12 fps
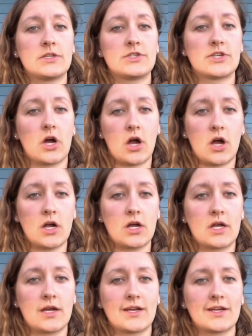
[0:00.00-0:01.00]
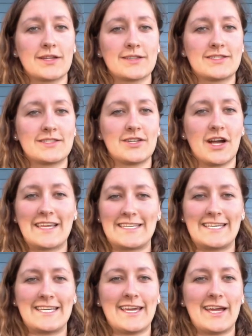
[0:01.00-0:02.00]
doggy
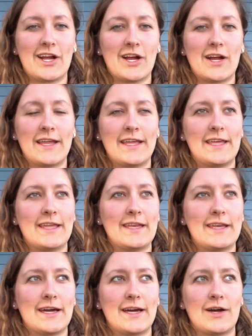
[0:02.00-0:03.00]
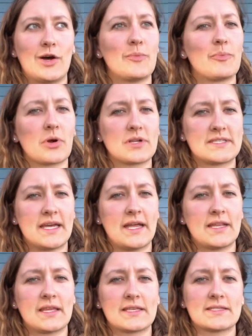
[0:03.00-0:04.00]
daycare in on Burnside. I
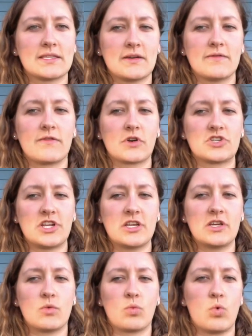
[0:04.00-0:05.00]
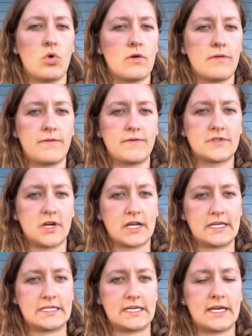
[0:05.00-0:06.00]
think it's the Virginia Wolf
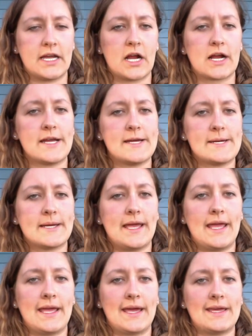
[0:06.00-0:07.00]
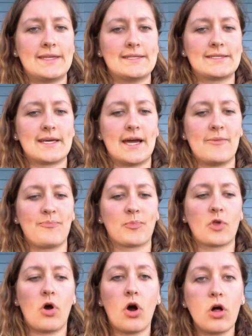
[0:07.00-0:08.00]
Doggy Daycare, and
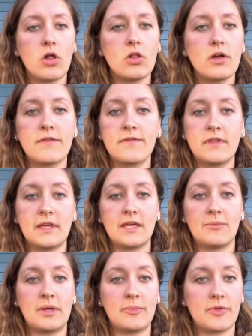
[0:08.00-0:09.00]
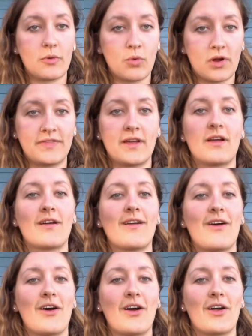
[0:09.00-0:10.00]
all of the people that work there
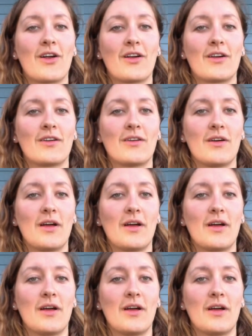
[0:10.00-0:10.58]
are